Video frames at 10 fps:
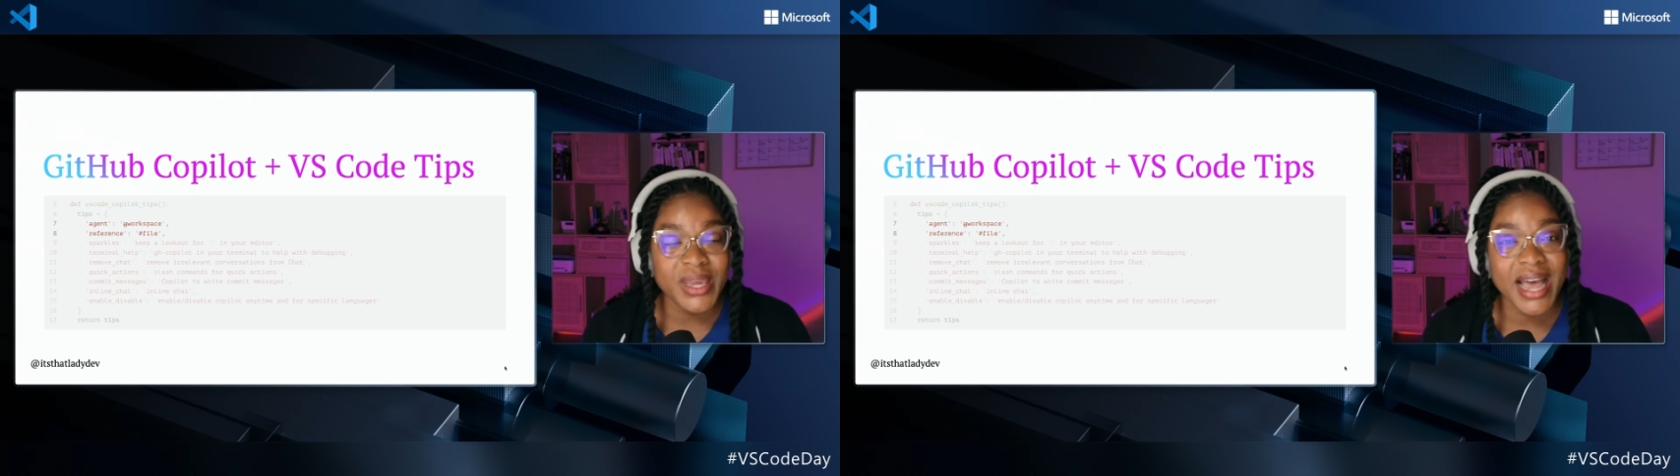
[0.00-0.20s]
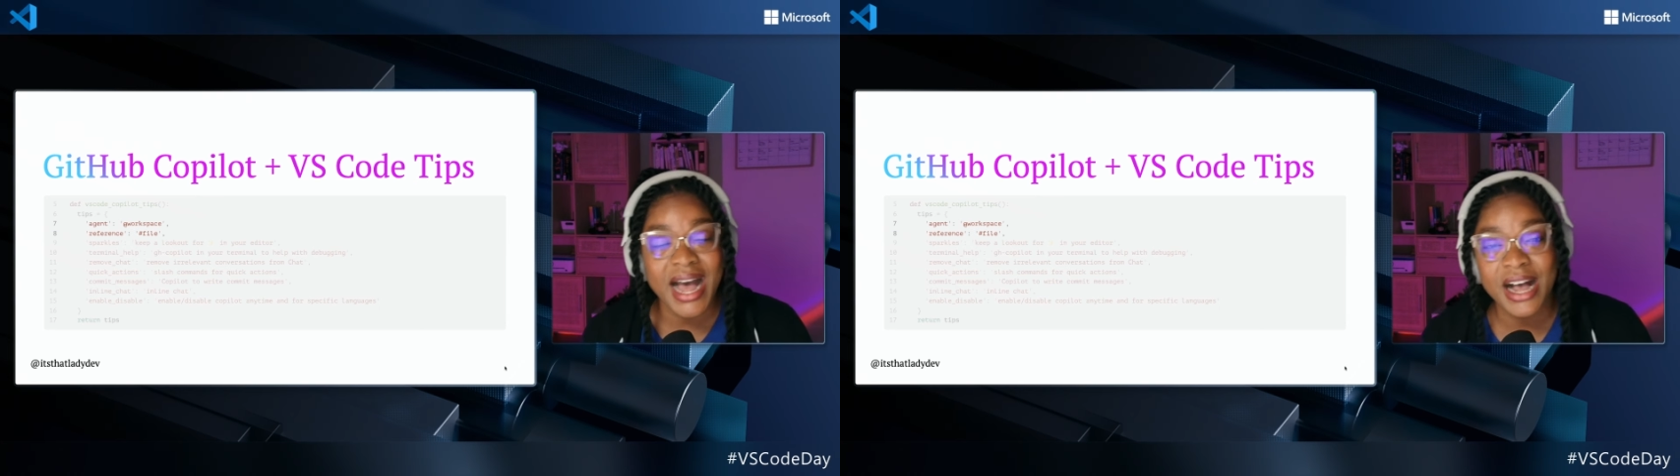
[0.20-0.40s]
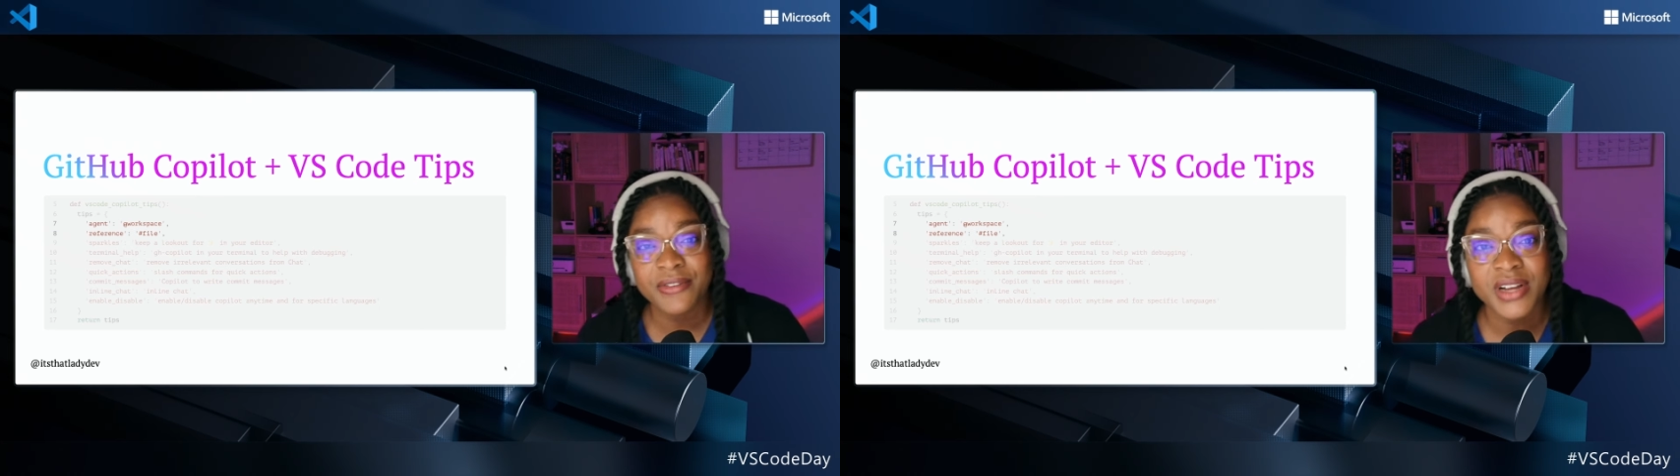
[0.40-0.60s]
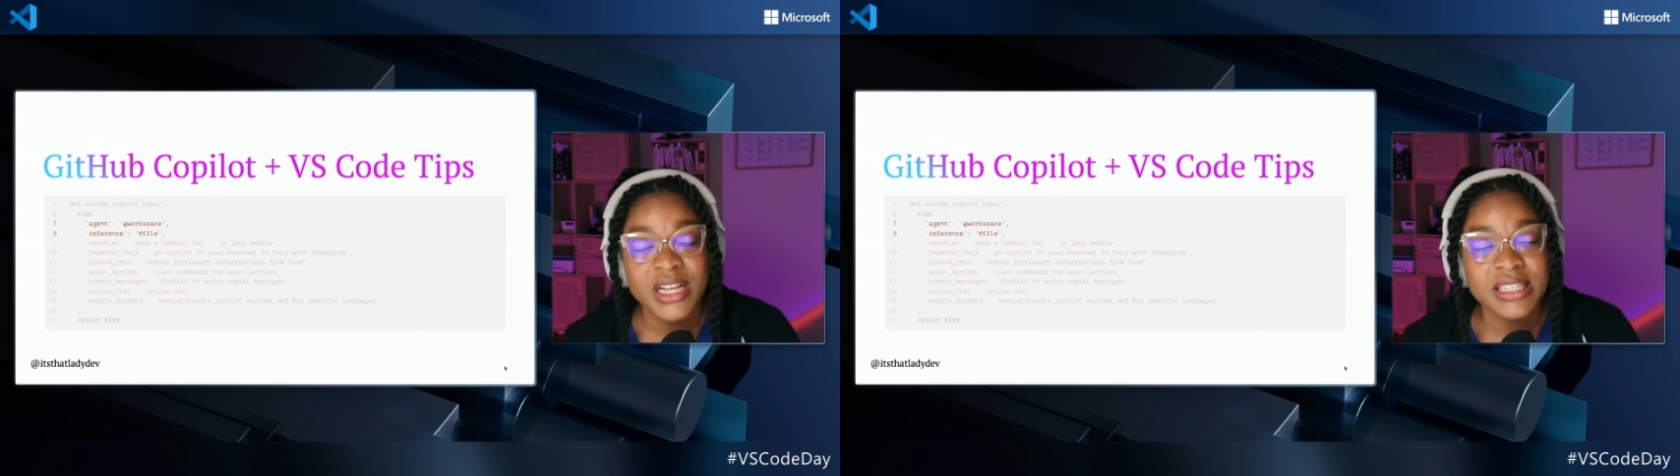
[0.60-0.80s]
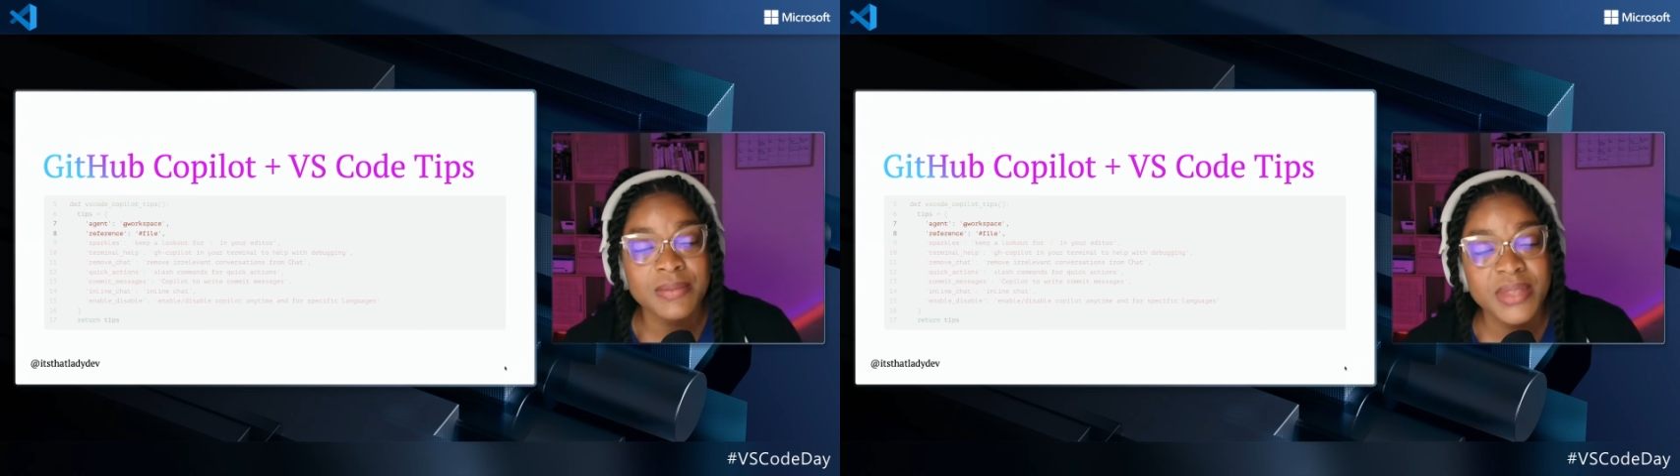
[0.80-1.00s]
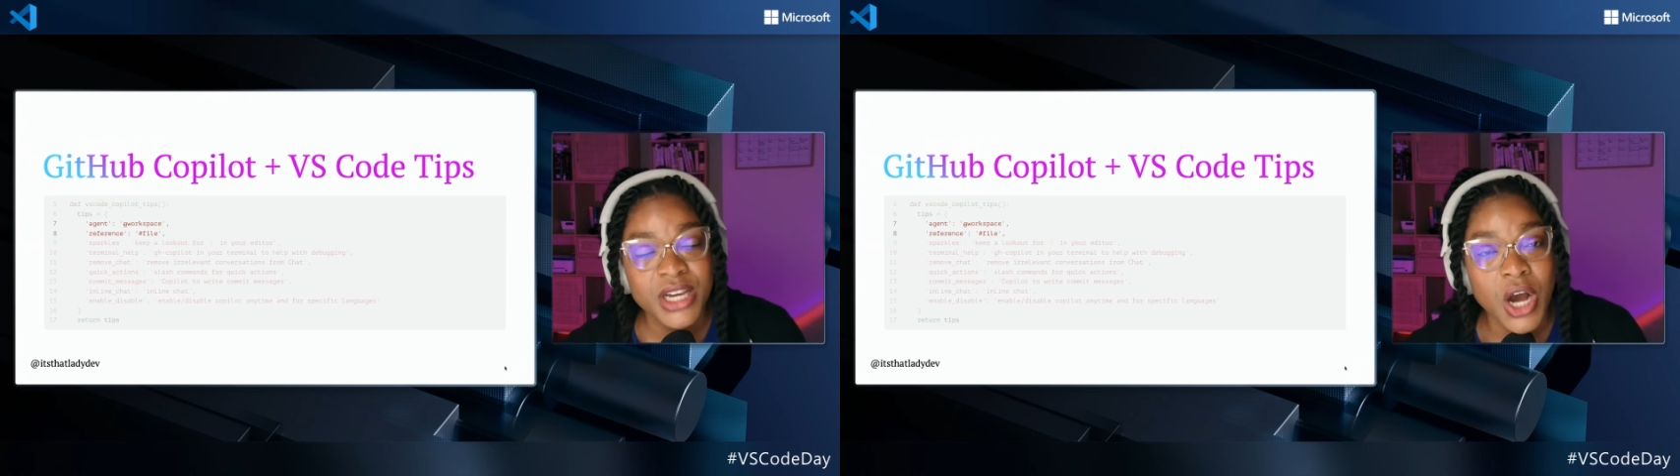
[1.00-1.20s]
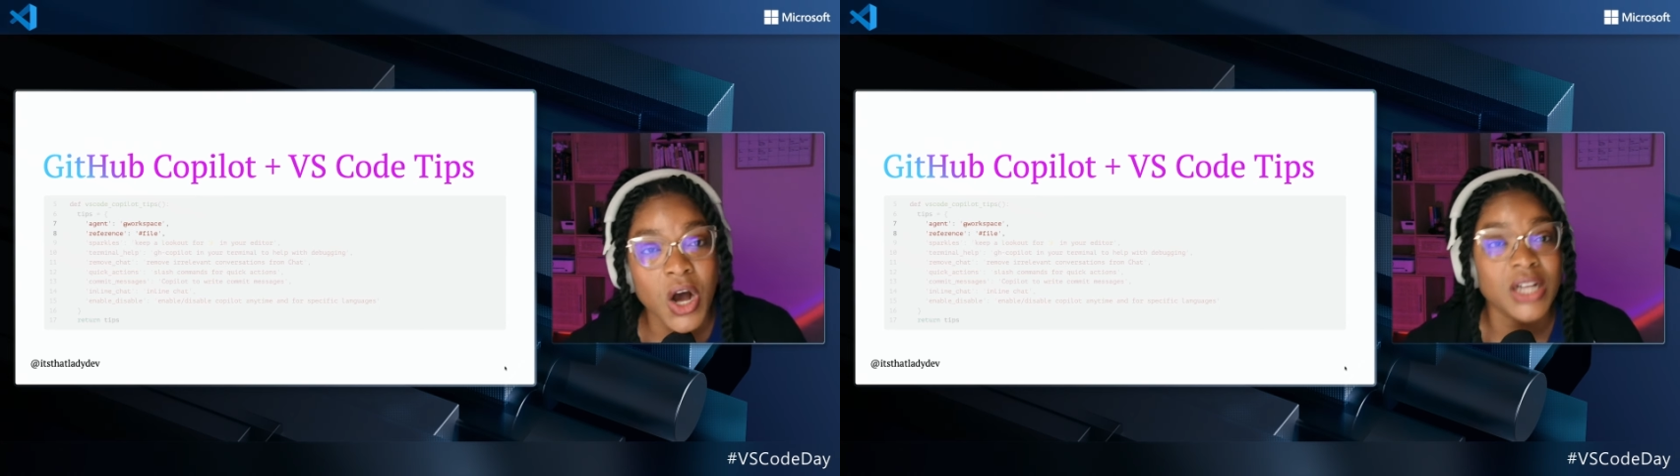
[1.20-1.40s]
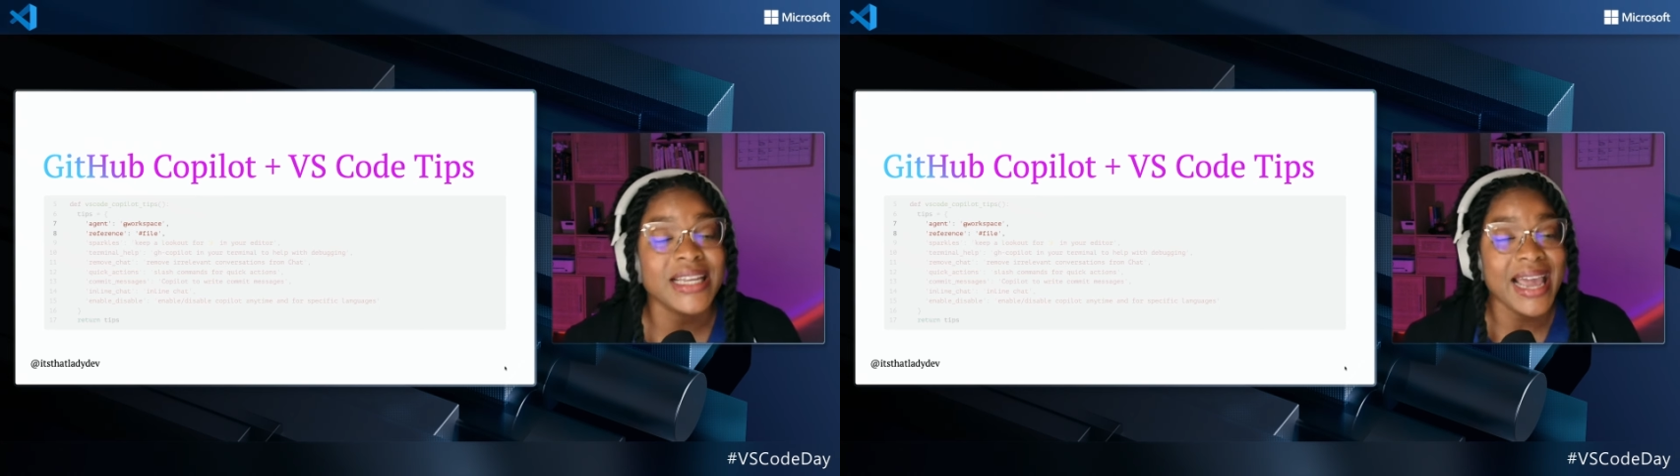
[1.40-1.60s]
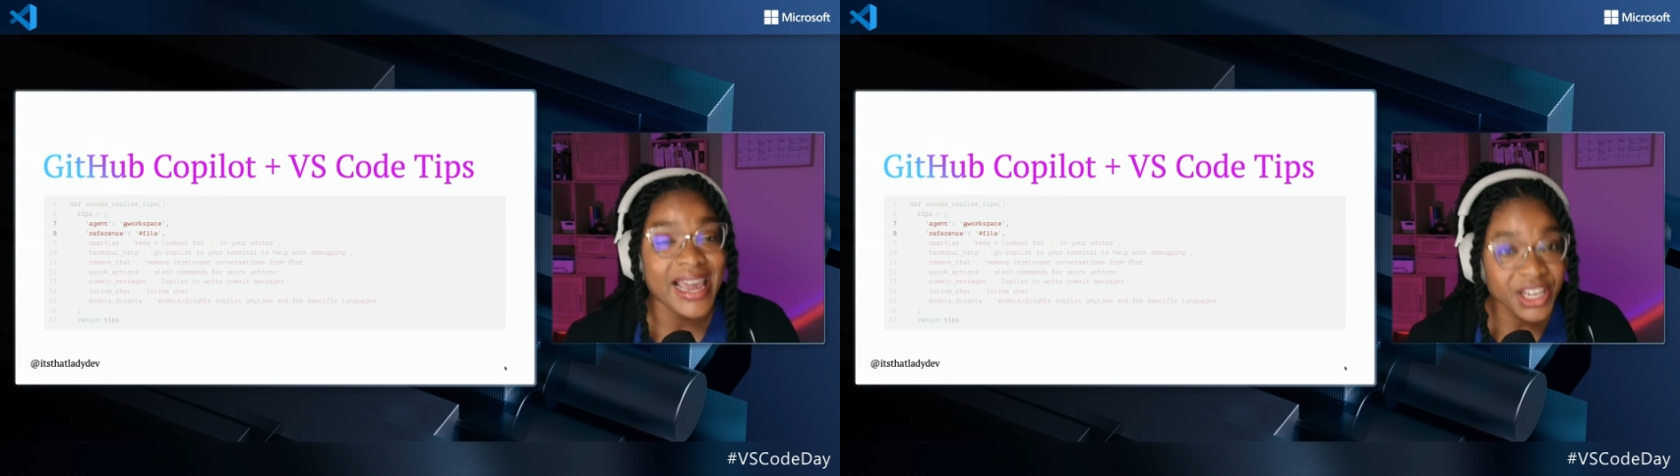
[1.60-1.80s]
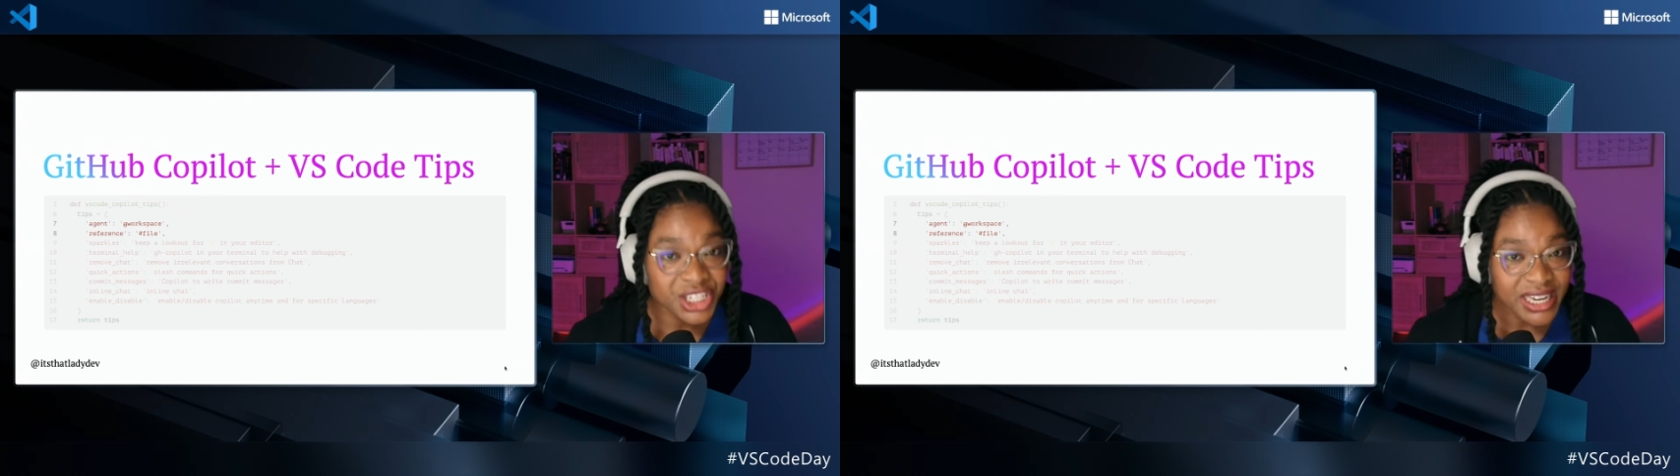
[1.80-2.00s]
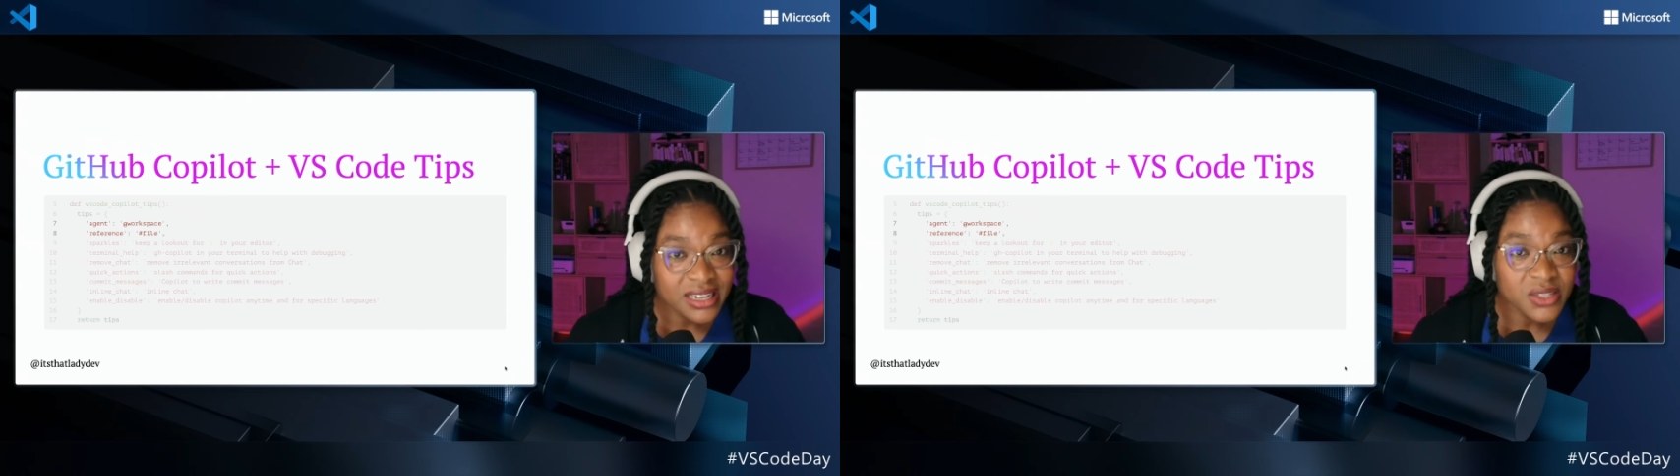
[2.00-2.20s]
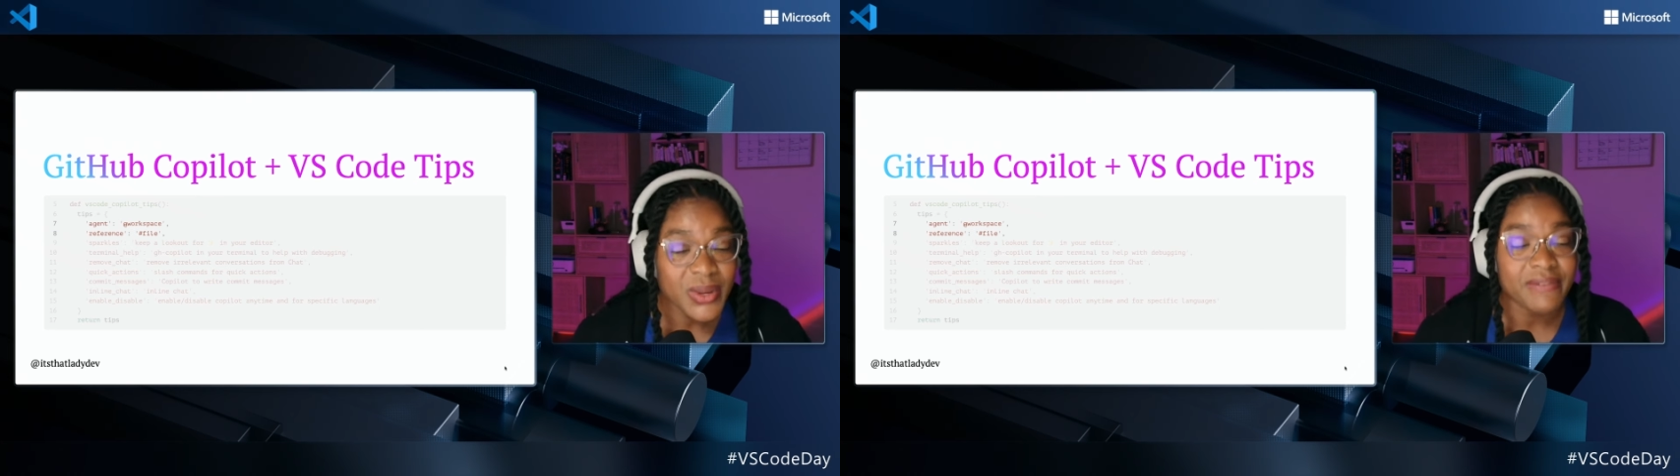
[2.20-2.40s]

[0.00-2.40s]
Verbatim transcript: we have something called agents.